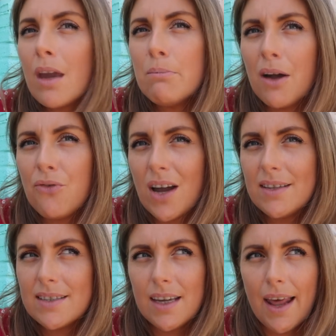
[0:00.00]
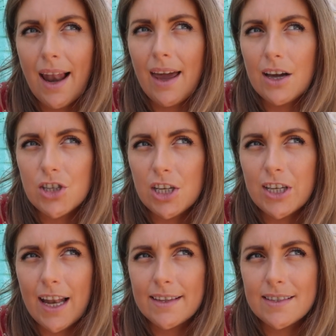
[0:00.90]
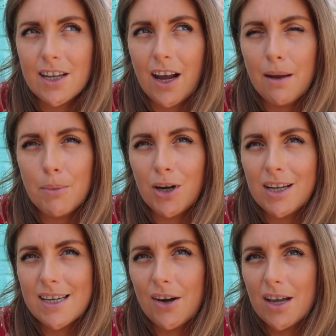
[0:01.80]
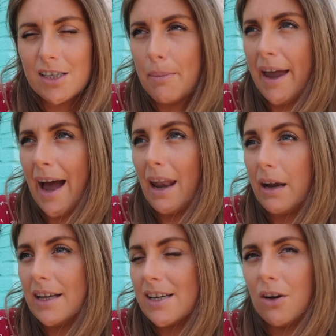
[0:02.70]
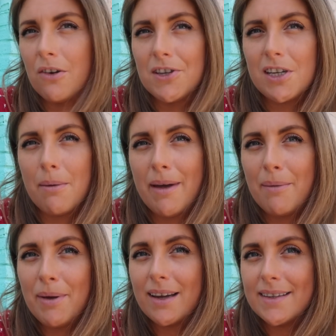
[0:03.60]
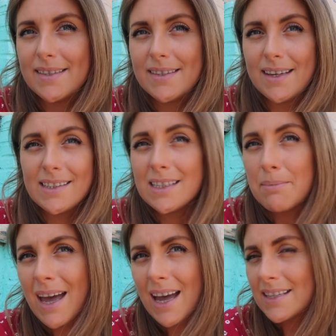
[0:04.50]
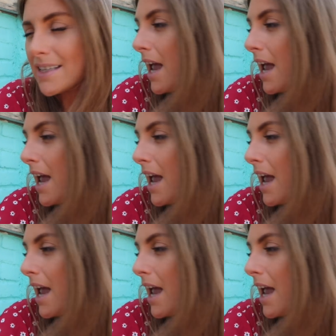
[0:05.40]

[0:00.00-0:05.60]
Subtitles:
My friend's in LA actually, she lands tonight and we're going to tell her to come here and I'm going to tell Lauren to come here because it's the best.